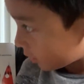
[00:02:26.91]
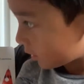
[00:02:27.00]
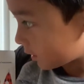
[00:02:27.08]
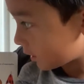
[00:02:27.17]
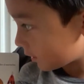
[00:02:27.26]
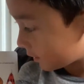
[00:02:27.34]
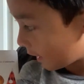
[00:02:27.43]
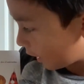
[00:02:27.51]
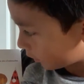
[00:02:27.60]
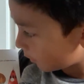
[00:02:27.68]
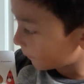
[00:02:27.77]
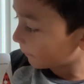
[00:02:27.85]
of
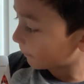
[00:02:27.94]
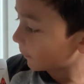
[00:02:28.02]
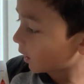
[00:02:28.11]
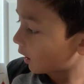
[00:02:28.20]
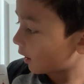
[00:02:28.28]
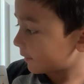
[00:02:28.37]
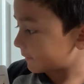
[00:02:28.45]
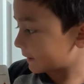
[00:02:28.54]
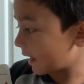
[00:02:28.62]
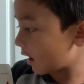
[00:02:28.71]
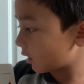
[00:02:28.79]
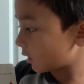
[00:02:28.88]
salam,
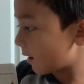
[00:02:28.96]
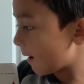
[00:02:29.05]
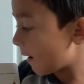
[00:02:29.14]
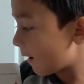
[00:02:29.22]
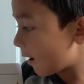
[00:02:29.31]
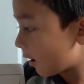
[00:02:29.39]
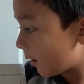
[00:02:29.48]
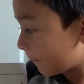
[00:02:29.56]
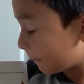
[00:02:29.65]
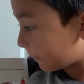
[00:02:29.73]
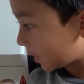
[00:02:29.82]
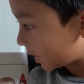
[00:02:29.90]

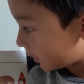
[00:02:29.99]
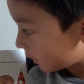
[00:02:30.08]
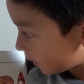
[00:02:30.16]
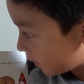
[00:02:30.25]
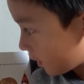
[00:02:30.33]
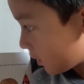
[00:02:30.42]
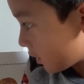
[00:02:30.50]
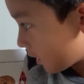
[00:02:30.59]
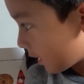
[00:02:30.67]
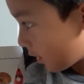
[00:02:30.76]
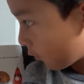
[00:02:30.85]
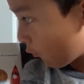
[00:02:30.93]
salami,
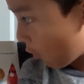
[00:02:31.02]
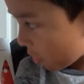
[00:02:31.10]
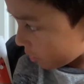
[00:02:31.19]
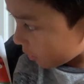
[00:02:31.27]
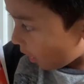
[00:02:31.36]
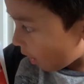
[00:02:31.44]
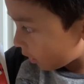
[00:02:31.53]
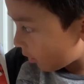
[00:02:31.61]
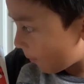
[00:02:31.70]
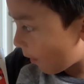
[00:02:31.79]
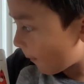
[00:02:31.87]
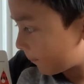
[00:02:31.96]
one
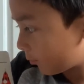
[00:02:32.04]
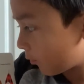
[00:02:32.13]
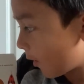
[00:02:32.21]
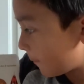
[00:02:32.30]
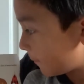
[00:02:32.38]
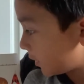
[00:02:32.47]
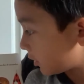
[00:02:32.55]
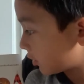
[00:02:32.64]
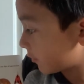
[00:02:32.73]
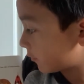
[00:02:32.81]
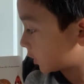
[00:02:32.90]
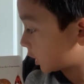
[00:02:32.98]
lollipop, one piece of
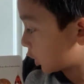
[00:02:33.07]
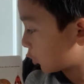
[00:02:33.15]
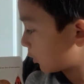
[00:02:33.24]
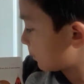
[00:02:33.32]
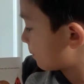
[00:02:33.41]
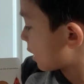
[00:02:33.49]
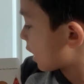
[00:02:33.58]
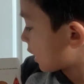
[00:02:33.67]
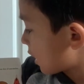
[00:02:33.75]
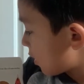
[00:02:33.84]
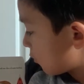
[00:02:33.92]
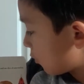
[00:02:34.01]
cherry pie,
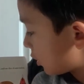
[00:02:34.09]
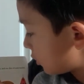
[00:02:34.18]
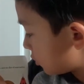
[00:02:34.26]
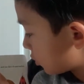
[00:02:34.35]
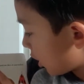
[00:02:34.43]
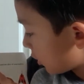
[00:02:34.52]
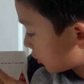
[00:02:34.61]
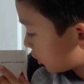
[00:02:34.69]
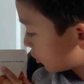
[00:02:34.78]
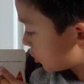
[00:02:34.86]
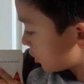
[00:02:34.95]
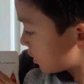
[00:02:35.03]
one
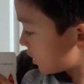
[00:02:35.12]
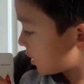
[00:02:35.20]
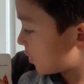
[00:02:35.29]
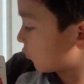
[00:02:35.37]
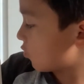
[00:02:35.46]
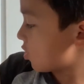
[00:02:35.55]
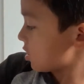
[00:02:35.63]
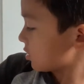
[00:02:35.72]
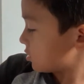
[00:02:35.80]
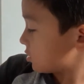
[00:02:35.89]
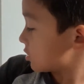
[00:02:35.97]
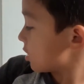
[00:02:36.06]
sausage, one
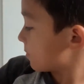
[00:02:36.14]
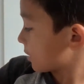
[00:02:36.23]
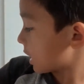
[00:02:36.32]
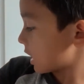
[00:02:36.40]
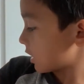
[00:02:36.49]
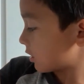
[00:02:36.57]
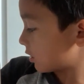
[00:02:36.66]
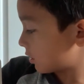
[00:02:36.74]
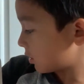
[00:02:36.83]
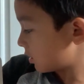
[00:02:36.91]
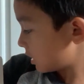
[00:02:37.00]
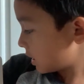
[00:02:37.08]
cupcake,
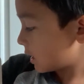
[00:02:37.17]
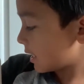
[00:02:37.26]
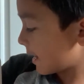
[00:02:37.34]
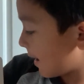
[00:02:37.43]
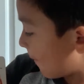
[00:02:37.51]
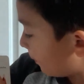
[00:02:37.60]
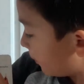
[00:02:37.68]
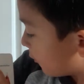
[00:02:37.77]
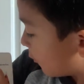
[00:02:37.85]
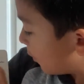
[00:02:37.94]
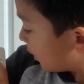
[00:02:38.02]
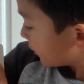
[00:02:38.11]
and
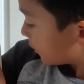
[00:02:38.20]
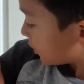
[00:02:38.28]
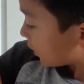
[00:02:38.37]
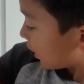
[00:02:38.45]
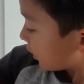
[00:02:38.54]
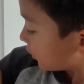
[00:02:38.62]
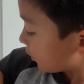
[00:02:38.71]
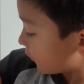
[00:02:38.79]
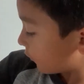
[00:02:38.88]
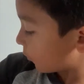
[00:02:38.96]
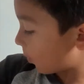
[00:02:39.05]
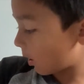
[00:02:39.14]
one slice of
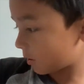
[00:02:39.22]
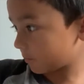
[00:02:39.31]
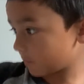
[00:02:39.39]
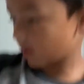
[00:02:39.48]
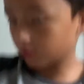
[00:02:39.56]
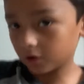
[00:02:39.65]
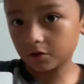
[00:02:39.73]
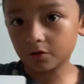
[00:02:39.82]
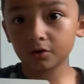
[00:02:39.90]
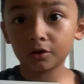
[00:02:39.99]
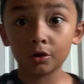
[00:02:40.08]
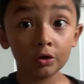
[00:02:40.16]
watermelon.
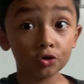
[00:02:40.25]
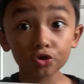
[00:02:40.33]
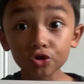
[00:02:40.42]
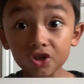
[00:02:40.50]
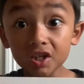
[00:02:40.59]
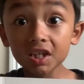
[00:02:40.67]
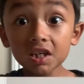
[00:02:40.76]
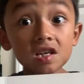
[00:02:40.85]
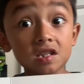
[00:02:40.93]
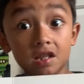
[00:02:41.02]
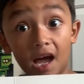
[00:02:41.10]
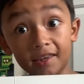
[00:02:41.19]

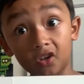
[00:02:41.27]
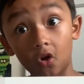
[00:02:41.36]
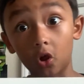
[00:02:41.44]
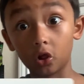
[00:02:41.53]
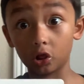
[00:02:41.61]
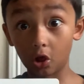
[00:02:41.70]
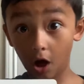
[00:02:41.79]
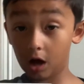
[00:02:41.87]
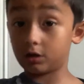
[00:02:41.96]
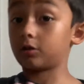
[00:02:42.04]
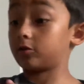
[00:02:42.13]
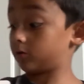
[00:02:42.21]
Gee, that's a
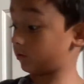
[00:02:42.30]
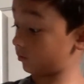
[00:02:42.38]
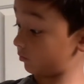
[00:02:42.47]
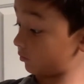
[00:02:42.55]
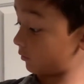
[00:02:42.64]
lot.